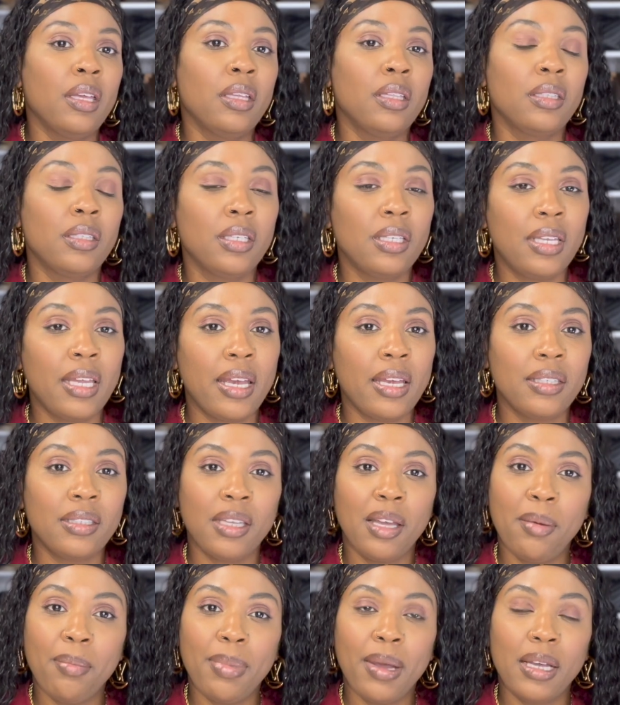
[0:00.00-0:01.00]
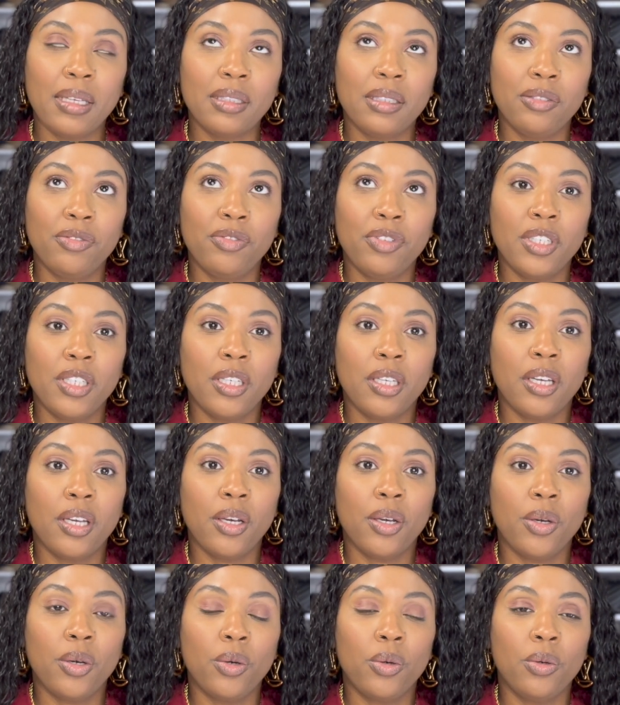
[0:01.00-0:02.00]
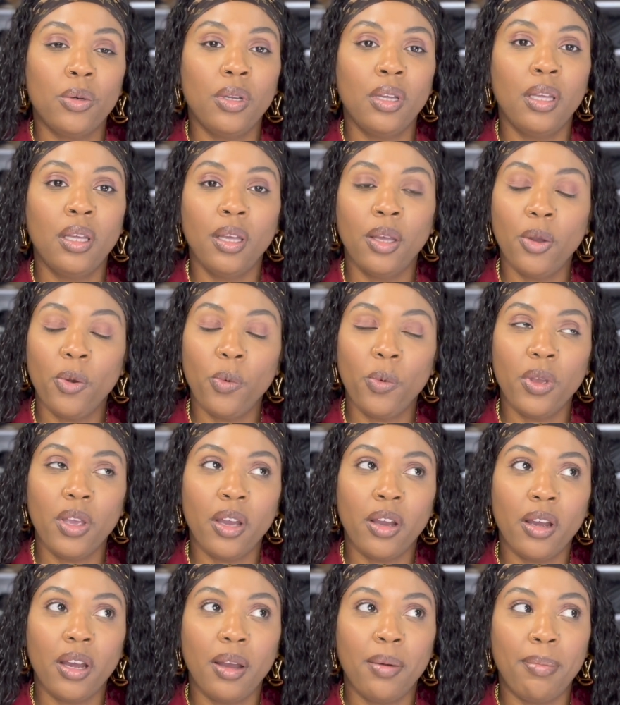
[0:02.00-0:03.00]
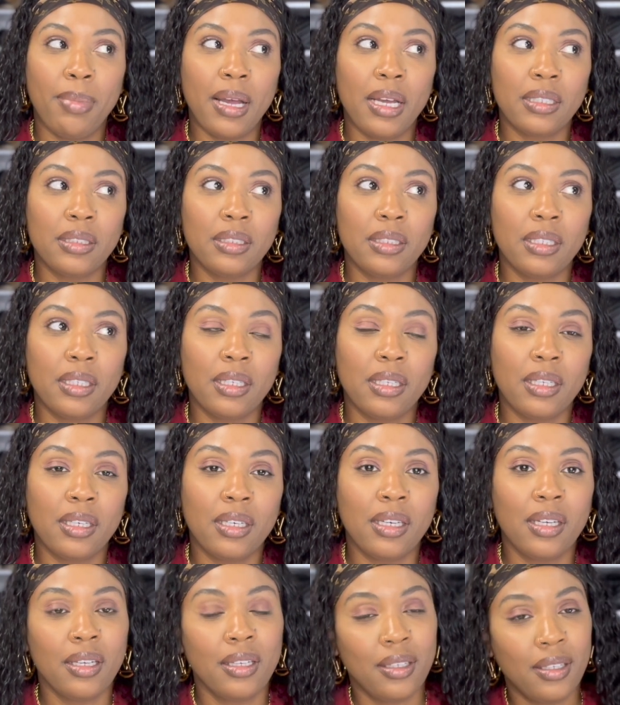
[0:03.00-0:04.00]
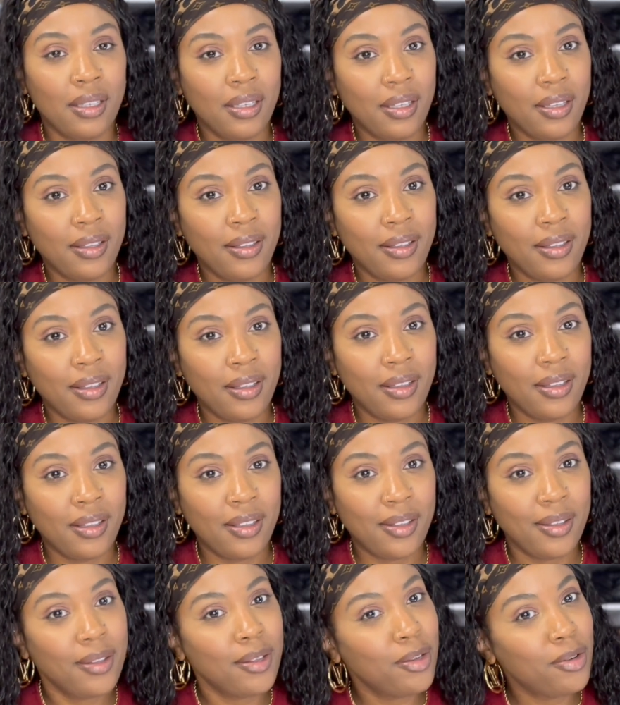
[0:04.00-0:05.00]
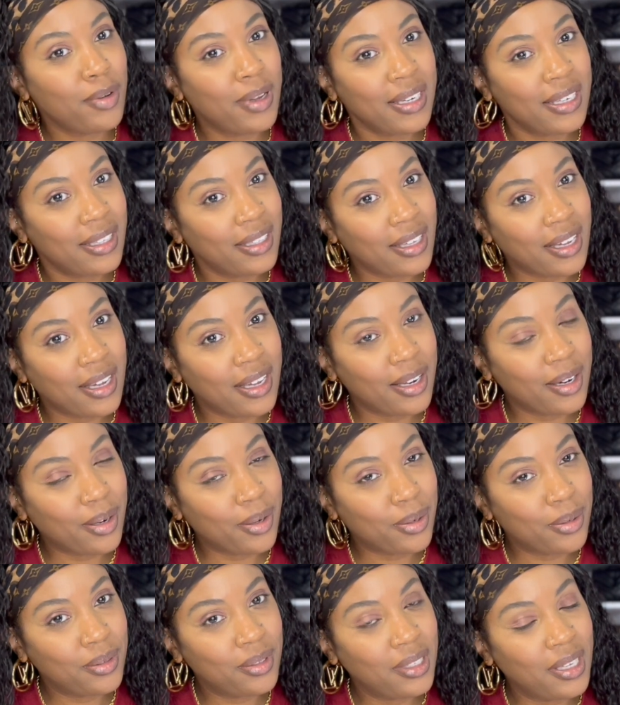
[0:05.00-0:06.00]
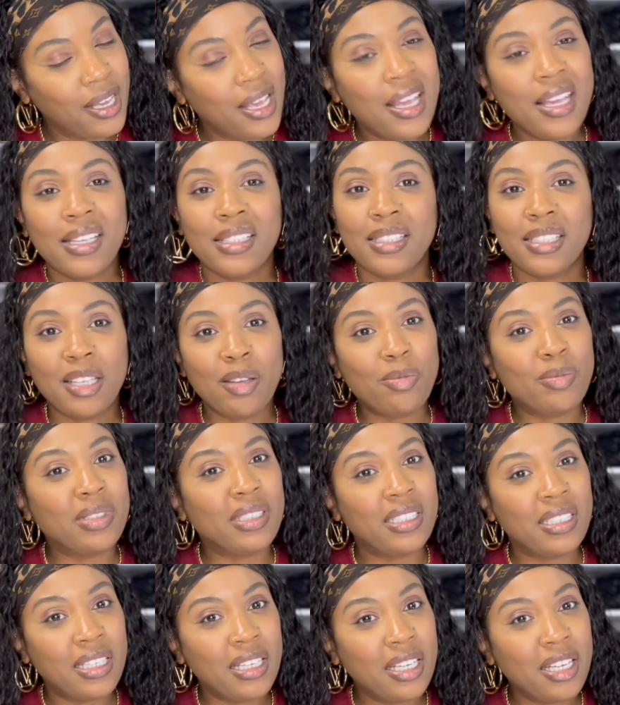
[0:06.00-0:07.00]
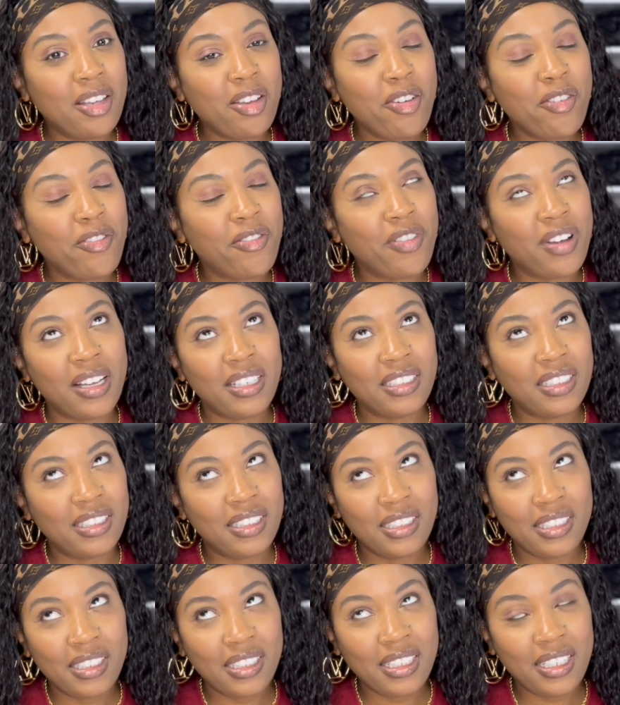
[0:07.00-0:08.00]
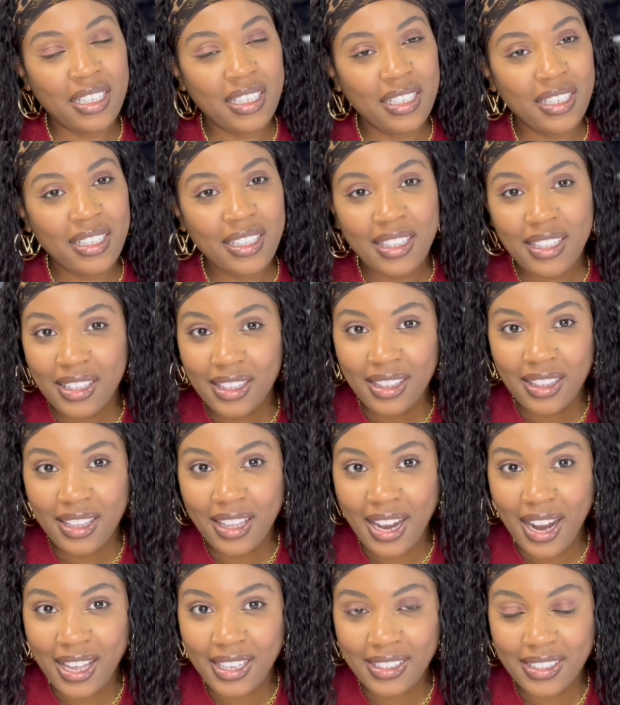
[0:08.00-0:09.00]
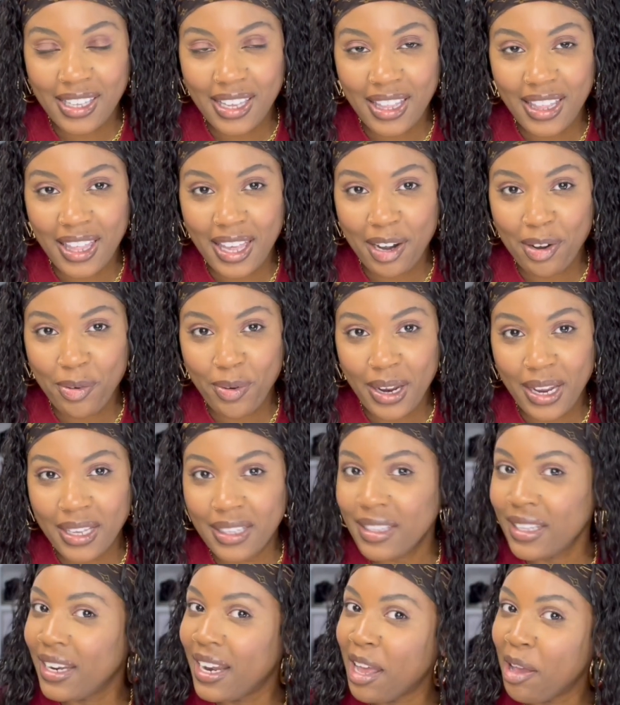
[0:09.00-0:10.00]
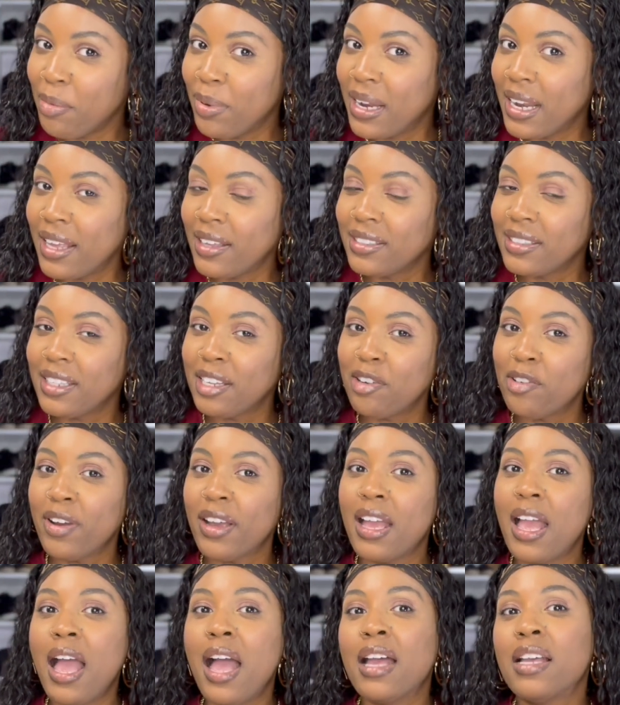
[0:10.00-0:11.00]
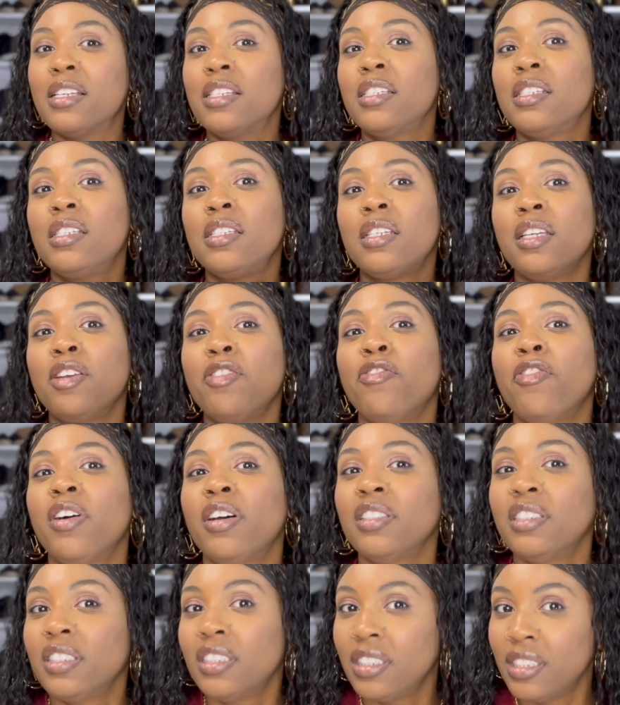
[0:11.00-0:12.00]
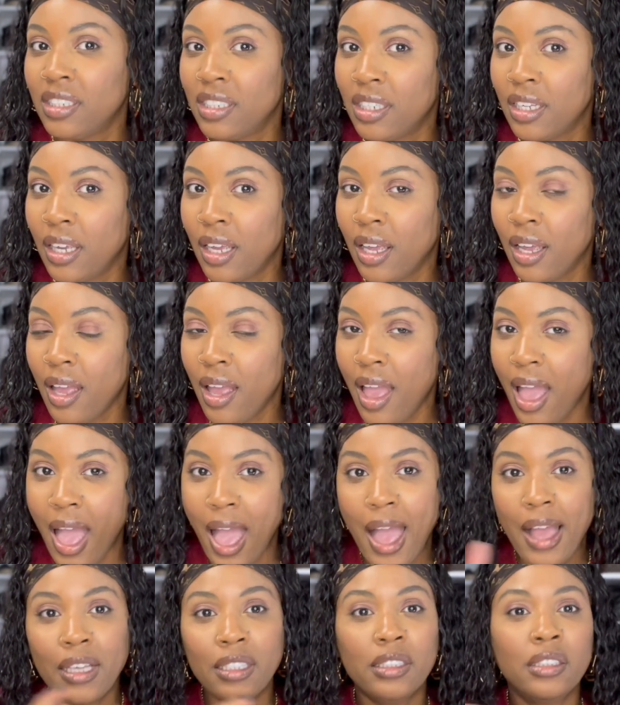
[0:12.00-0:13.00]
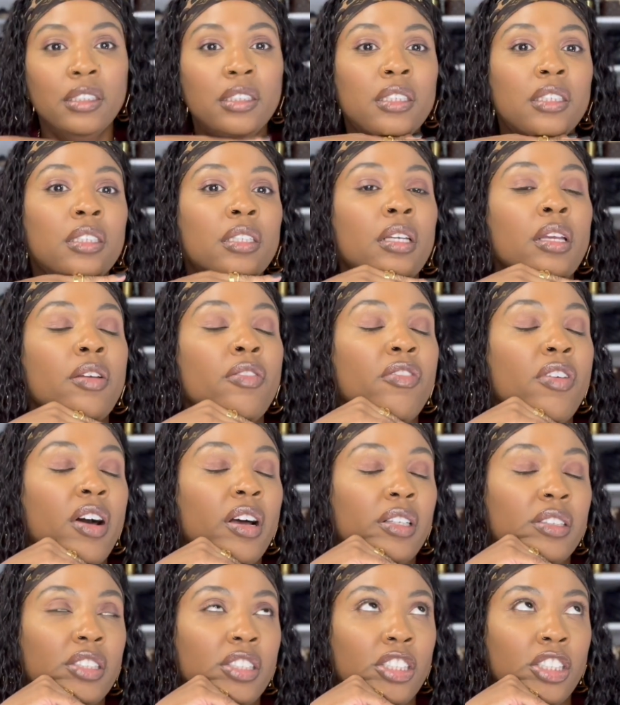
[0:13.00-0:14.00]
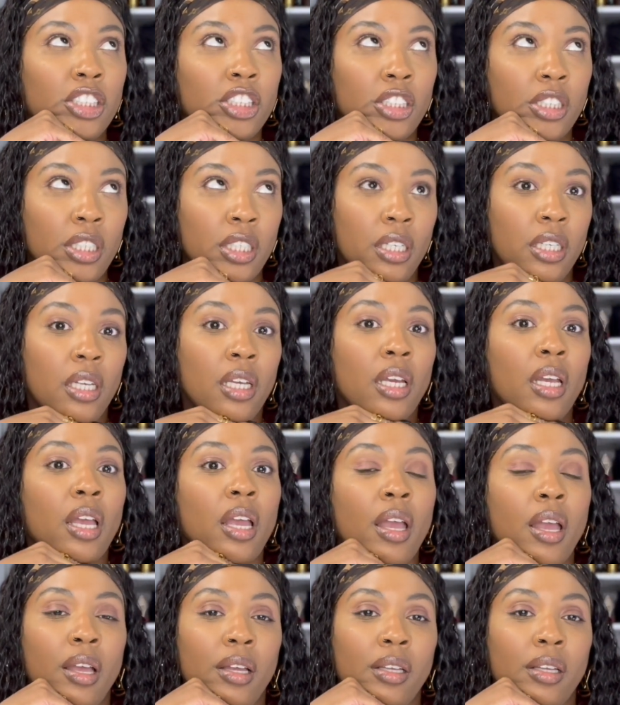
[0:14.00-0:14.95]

Today's unboxing video, we are unboxing, you read the title, some Givenchy. Did I say that right? Did I pronounce that right? Givenchy. Givenchy.